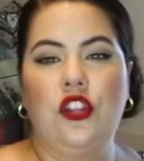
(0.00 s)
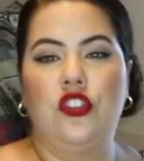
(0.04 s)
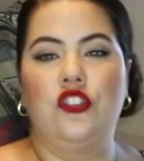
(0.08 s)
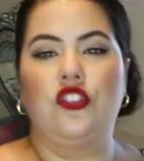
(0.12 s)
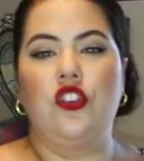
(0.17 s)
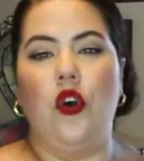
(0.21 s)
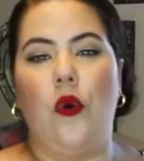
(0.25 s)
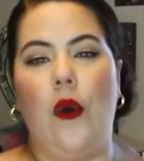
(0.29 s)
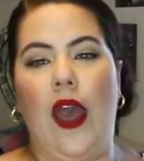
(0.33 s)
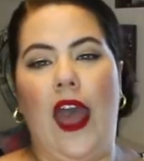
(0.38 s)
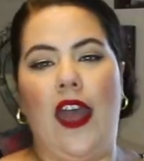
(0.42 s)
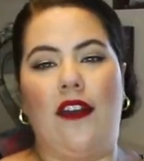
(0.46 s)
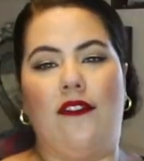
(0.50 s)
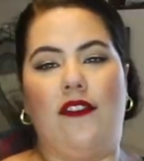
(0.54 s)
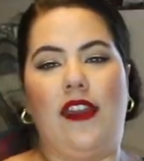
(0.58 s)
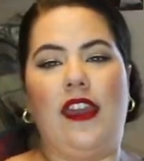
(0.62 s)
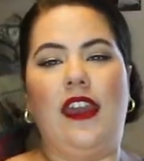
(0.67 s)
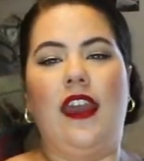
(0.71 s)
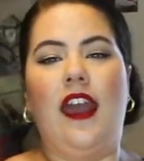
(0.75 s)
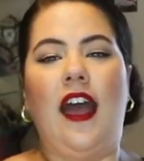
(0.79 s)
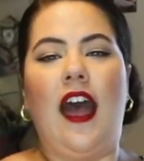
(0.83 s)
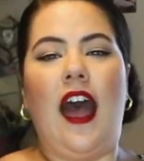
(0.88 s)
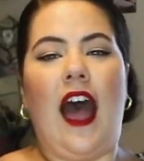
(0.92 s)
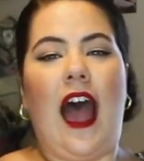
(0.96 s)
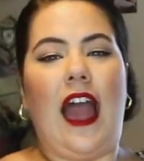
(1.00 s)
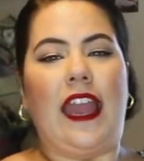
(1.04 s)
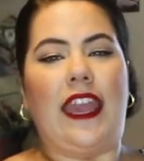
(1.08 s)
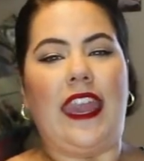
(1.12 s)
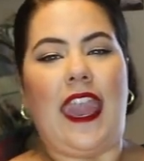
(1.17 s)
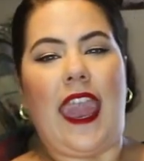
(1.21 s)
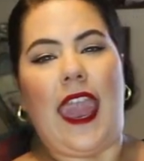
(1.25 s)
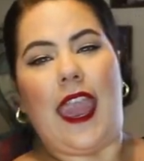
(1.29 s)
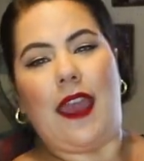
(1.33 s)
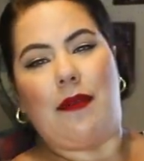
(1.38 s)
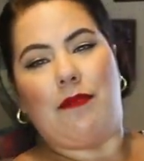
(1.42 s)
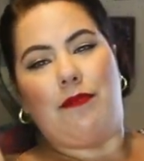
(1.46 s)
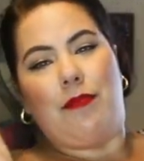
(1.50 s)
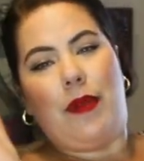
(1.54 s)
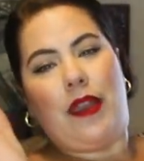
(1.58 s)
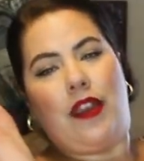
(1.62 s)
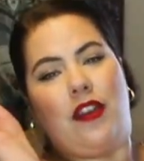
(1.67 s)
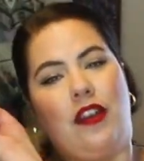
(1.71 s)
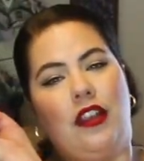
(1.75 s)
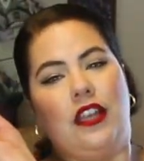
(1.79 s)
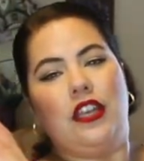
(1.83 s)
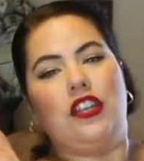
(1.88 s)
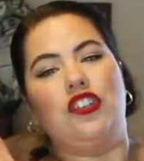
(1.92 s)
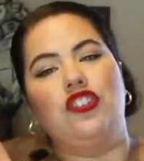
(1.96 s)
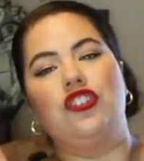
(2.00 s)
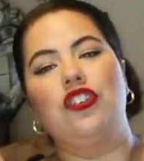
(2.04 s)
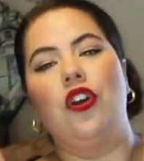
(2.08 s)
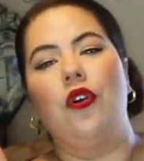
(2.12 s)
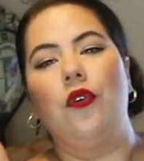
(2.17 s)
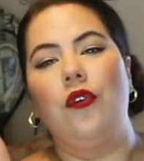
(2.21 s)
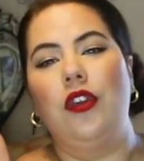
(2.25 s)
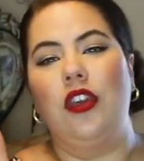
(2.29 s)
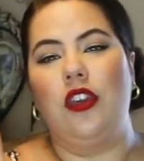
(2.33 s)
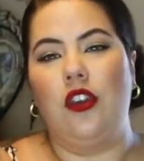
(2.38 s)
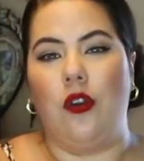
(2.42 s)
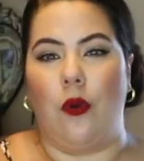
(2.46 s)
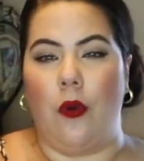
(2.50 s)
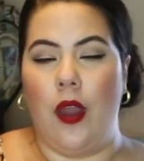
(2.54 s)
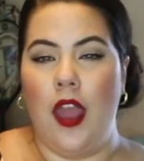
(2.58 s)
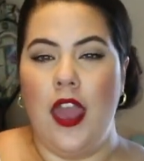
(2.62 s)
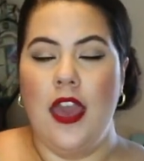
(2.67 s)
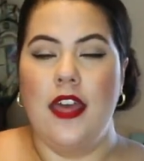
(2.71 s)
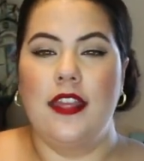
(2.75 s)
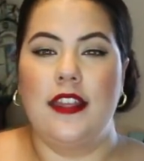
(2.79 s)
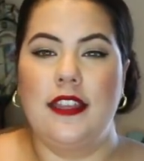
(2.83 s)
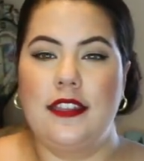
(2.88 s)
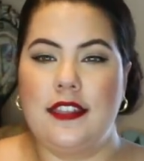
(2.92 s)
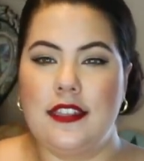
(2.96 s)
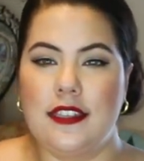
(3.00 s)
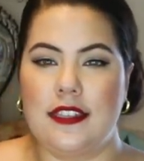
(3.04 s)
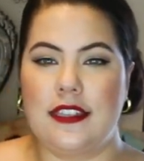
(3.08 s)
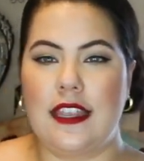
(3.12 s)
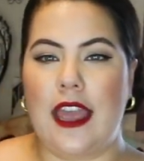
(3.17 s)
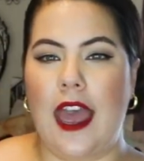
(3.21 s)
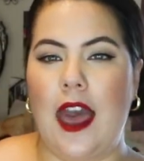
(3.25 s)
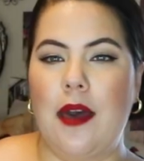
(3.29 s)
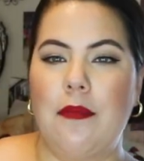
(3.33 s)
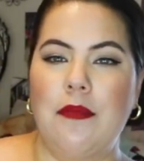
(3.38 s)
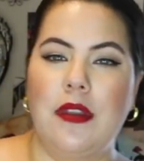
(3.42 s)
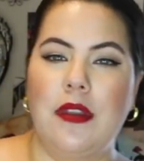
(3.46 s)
It's so heavy, I can't barely show you. This is how